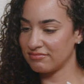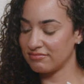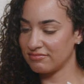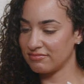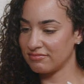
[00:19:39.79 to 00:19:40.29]

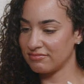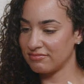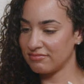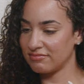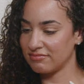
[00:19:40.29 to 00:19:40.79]

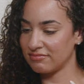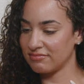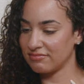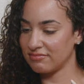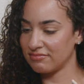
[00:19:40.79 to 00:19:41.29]

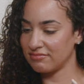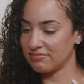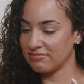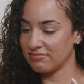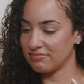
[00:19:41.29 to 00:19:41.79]

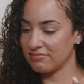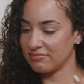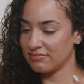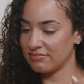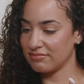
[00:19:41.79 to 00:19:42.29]

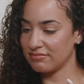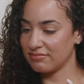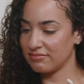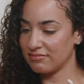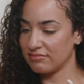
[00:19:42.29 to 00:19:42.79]

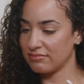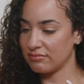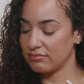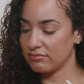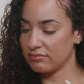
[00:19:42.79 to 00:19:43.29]

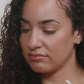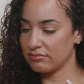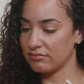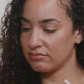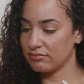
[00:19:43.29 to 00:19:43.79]

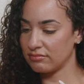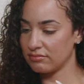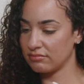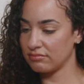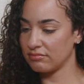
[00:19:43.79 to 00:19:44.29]

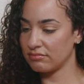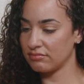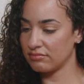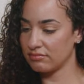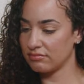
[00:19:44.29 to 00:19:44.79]

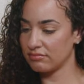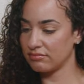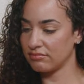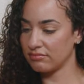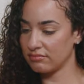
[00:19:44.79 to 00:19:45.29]

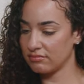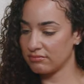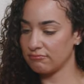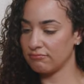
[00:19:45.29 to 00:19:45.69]
(not speaking)